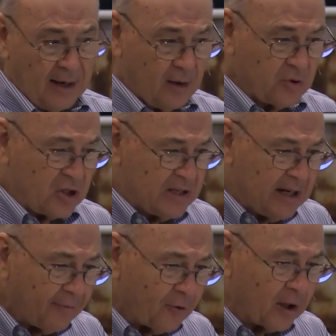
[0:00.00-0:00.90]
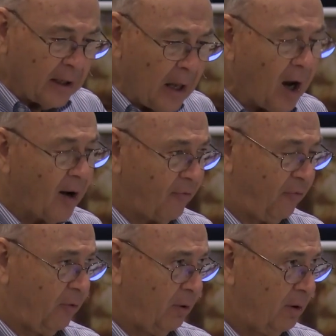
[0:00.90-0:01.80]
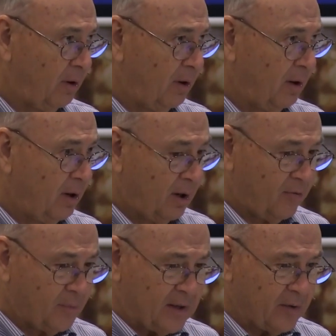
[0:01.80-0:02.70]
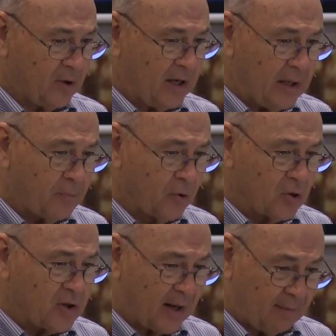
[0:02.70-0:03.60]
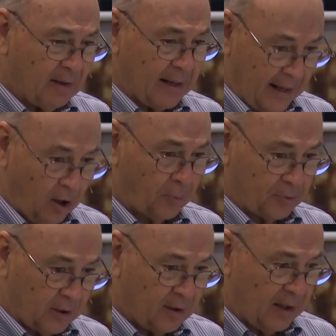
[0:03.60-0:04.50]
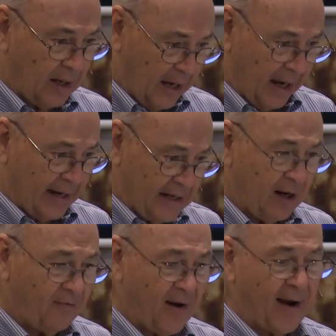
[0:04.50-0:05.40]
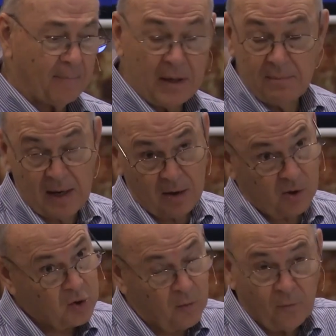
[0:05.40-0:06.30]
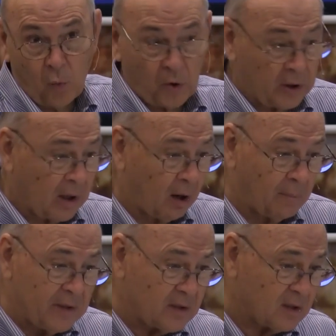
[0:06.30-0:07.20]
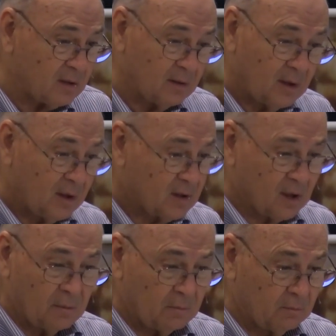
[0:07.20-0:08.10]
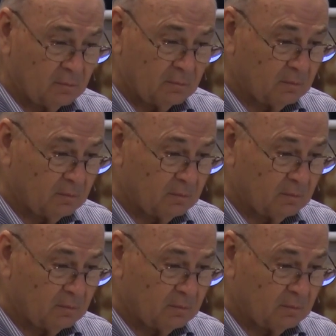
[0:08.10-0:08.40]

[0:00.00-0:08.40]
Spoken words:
And it was different enough from the other Hebrews that it helped to identify him. He may also have worn garments, some